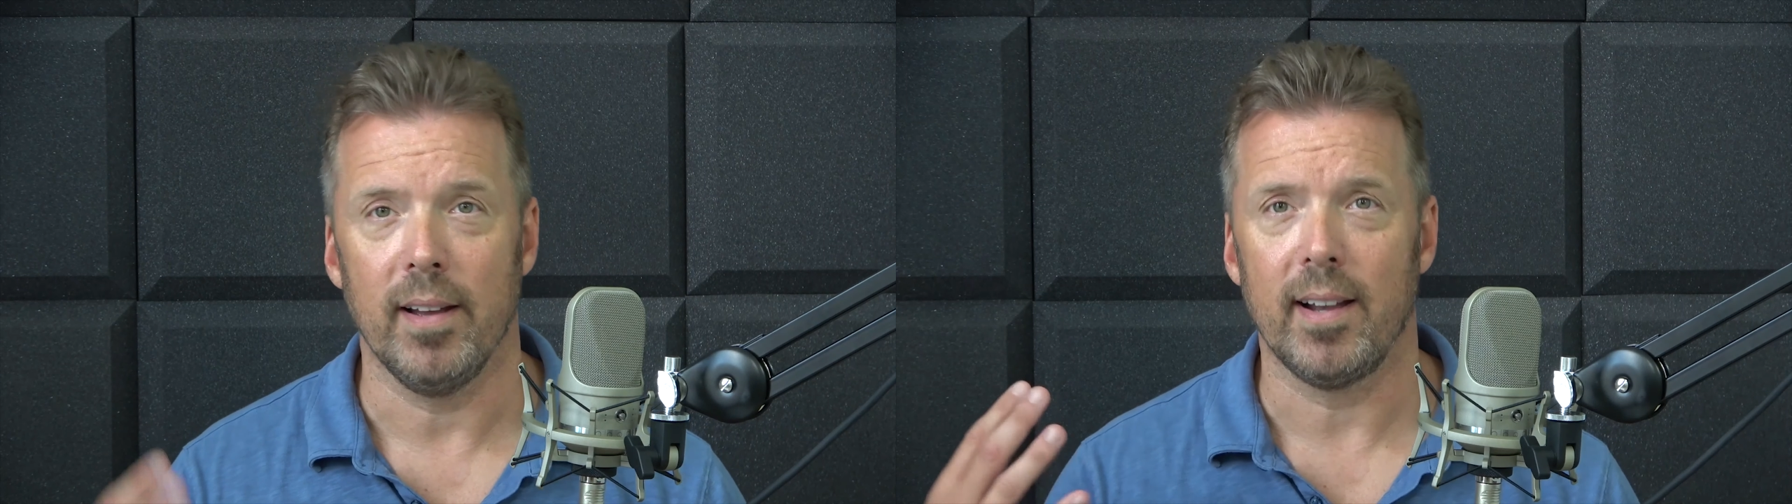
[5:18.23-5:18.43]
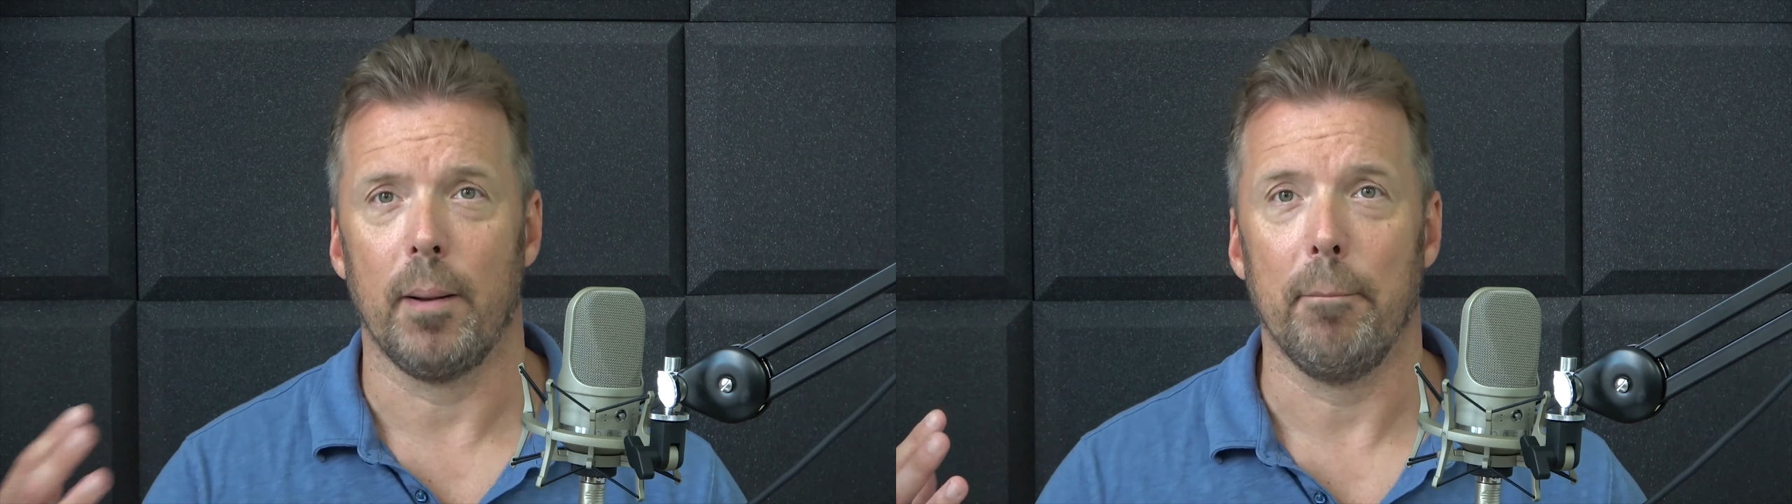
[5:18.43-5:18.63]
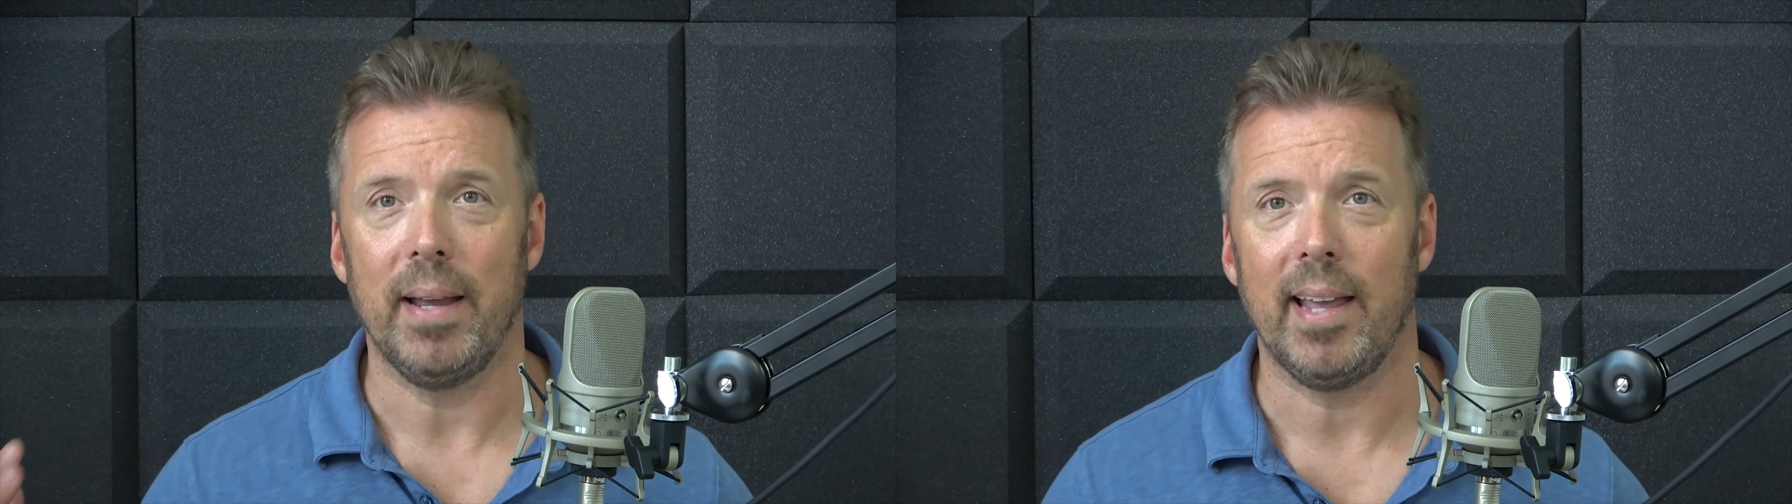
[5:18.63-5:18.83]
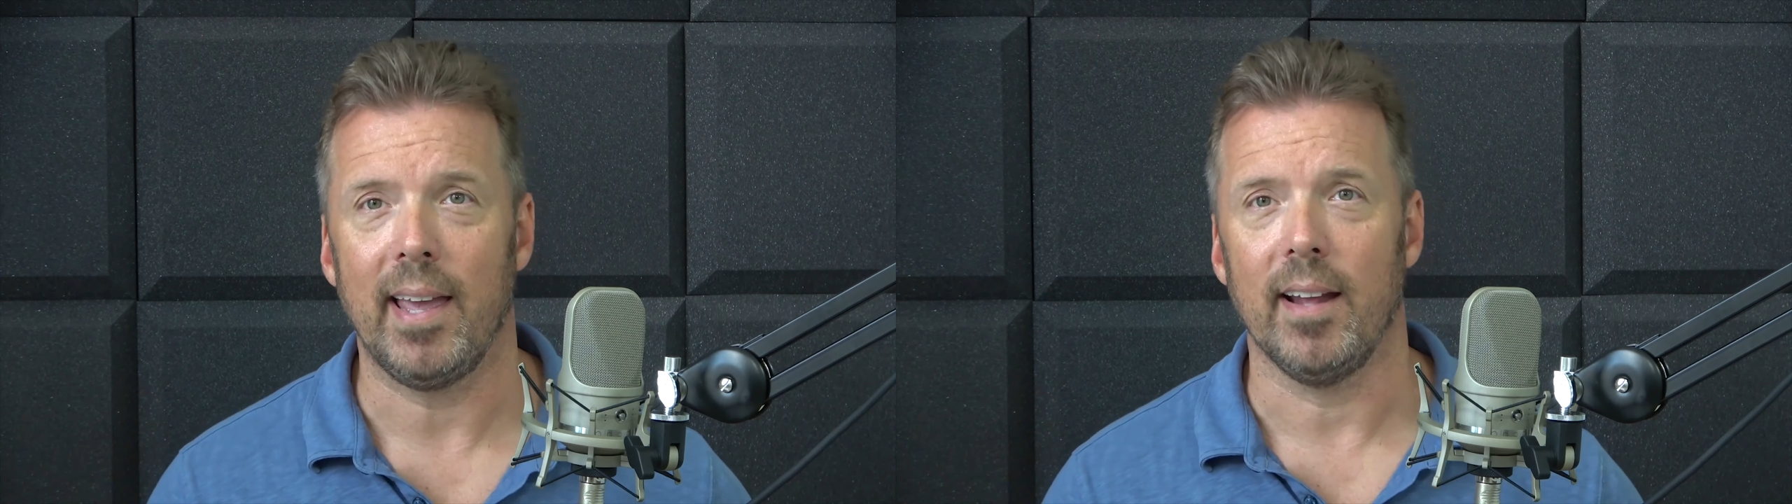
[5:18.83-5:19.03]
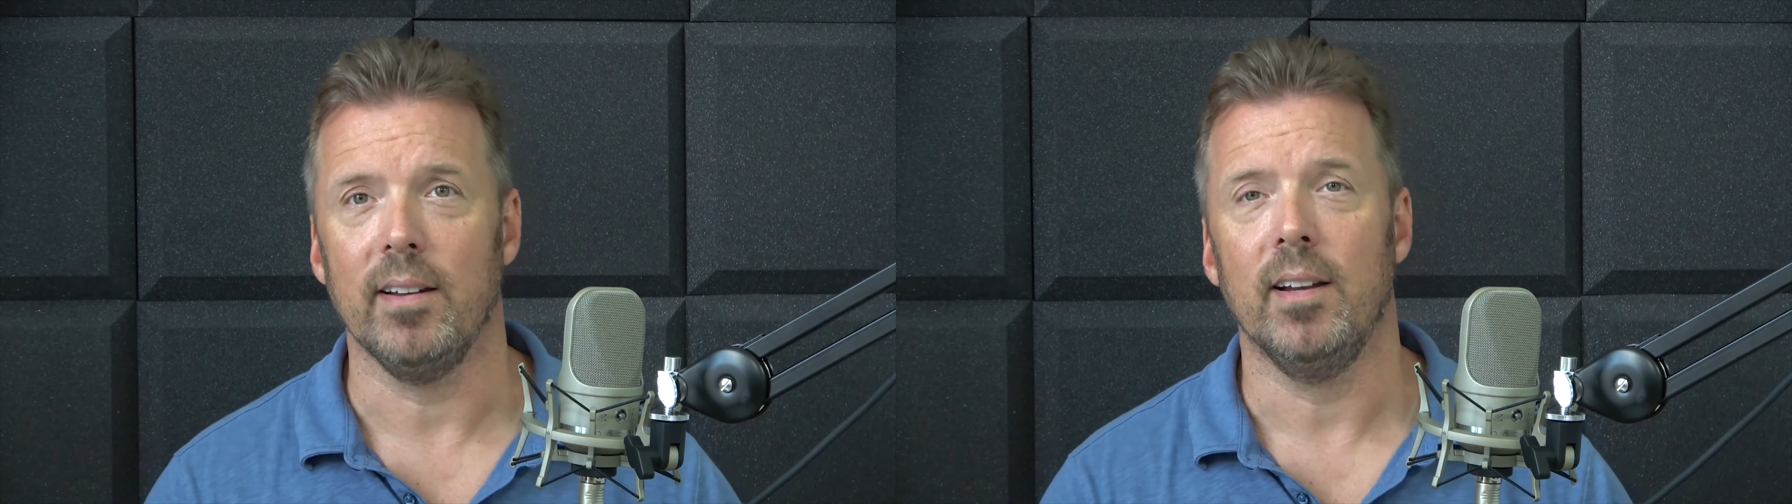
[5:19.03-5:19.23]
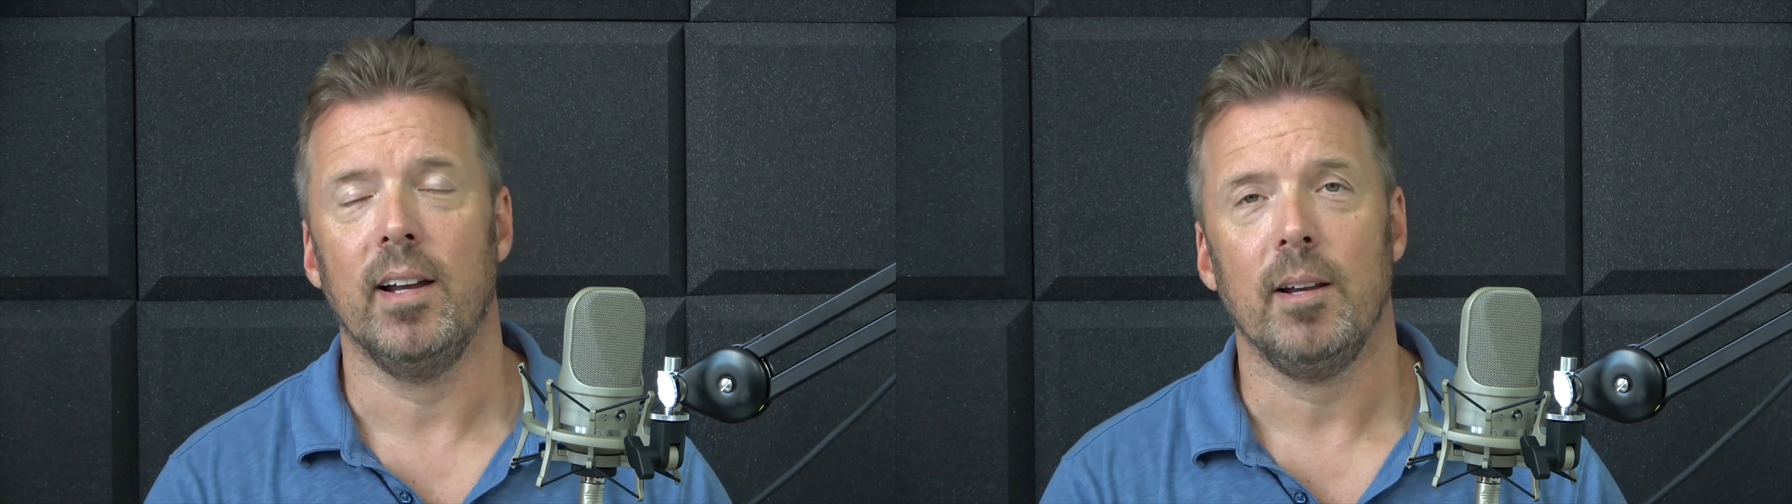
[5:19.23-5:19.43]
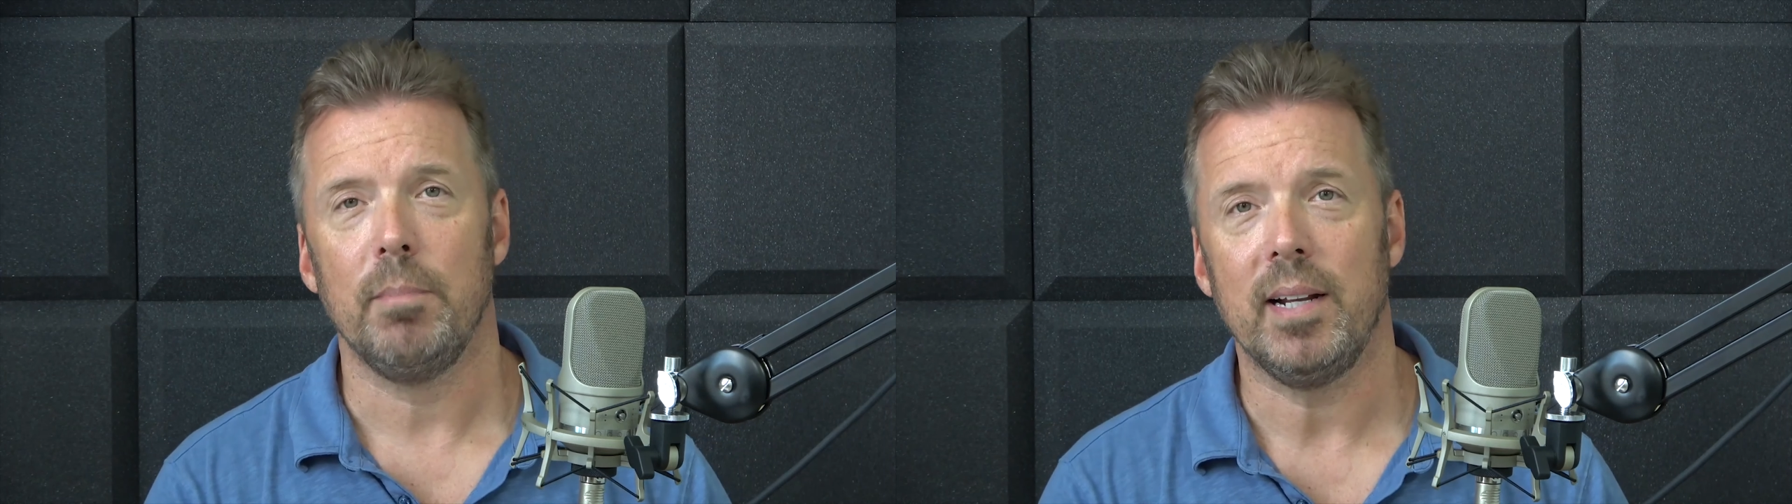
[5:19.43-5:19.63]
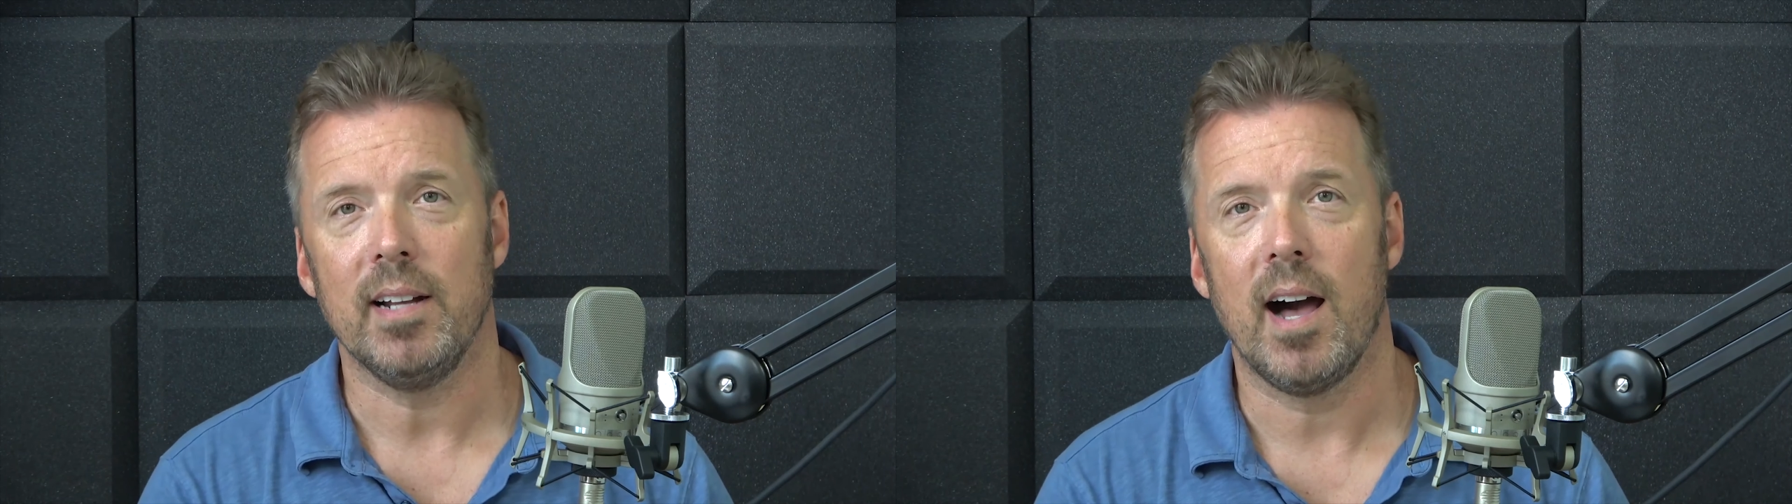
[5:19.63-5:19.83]
Now I got a big head,
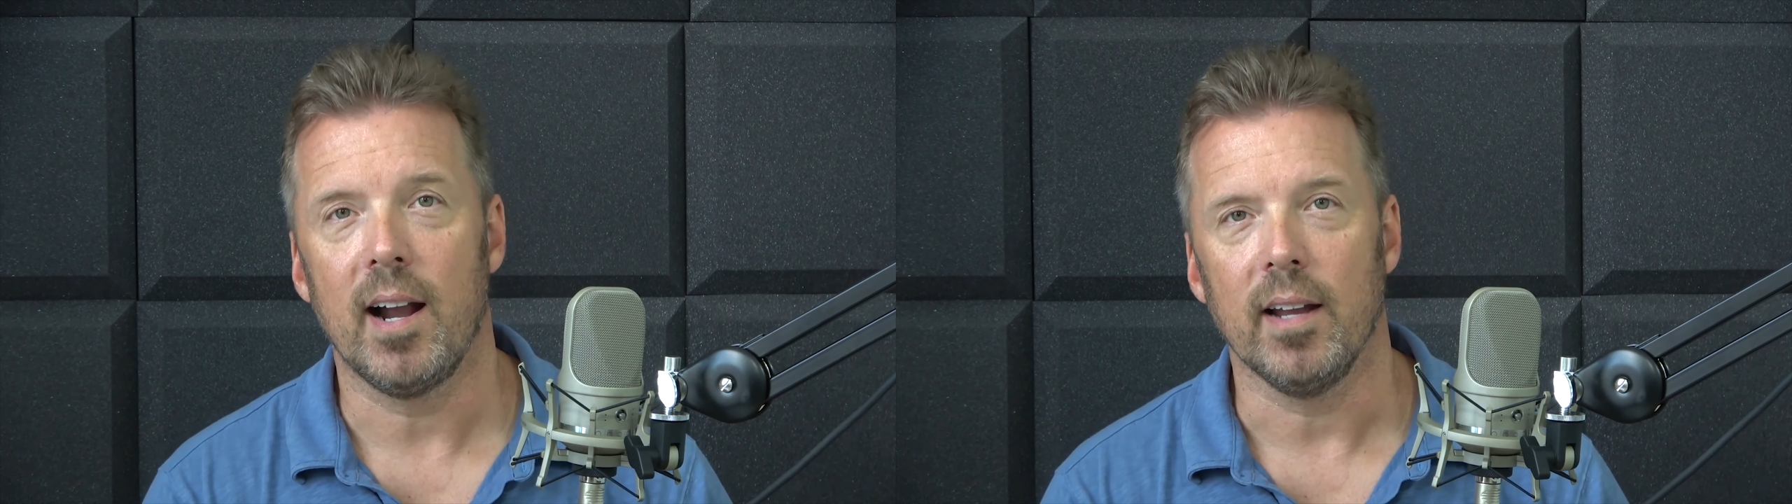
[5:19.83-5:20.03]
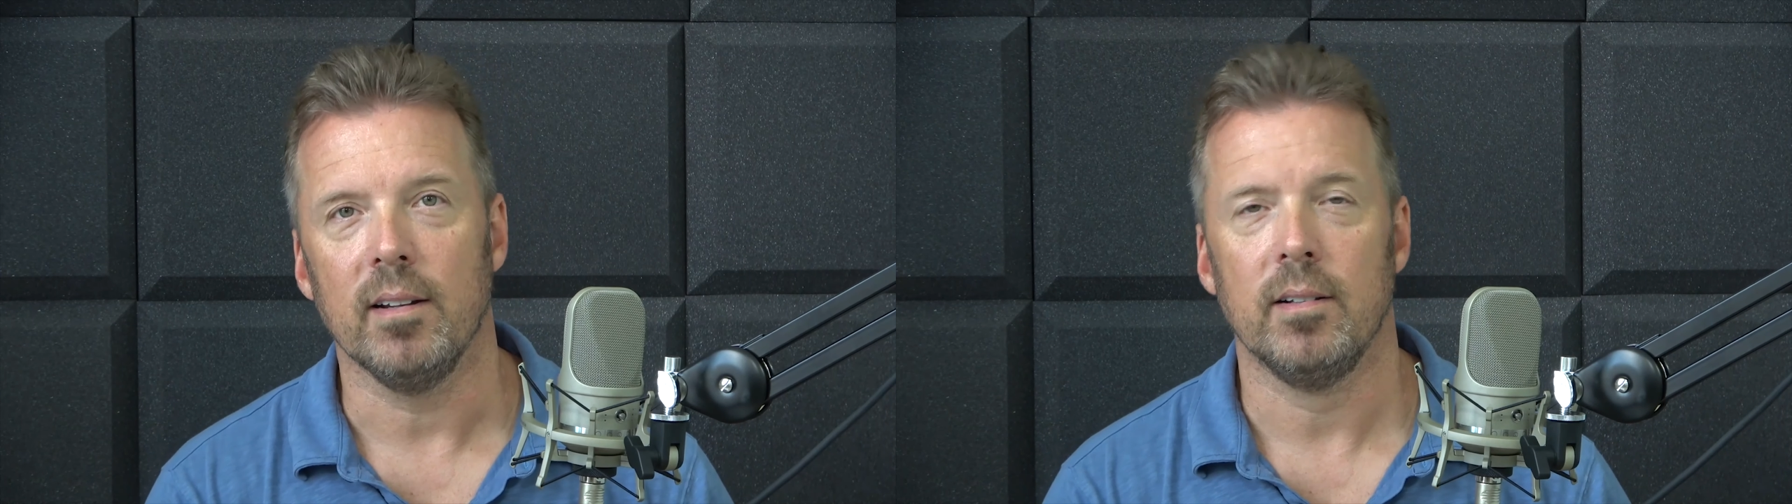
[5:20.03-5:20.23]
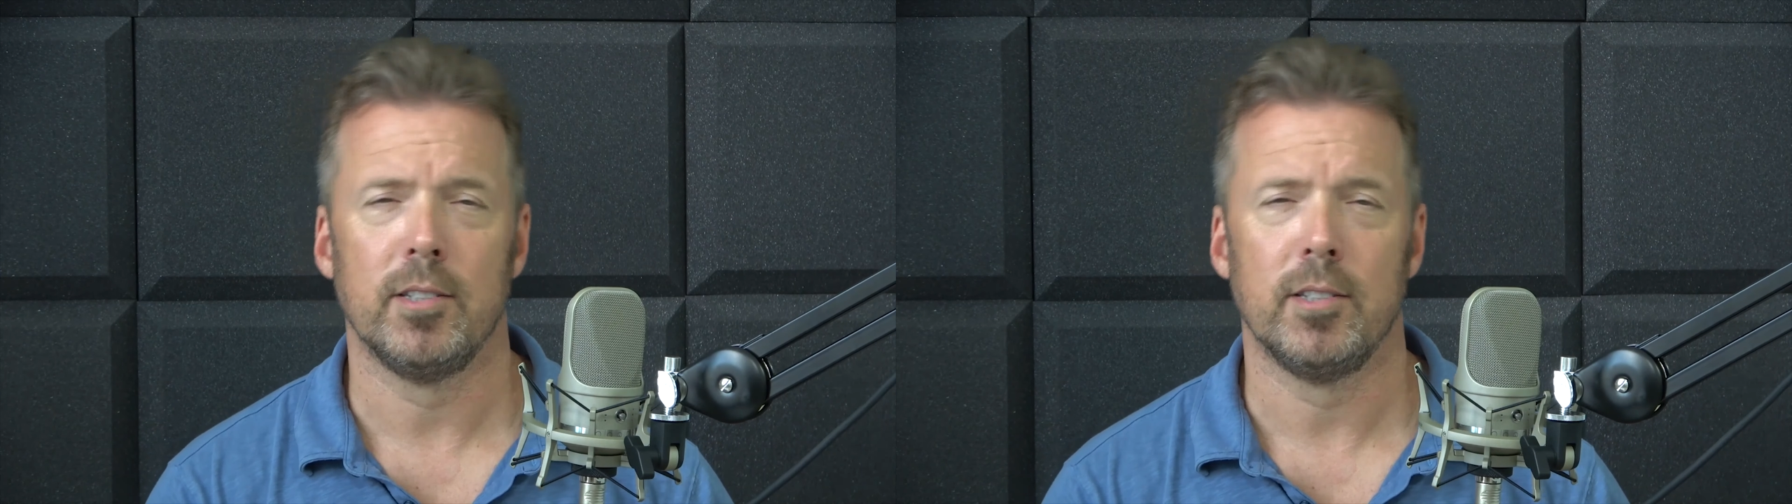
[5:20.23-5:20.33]
big noggin.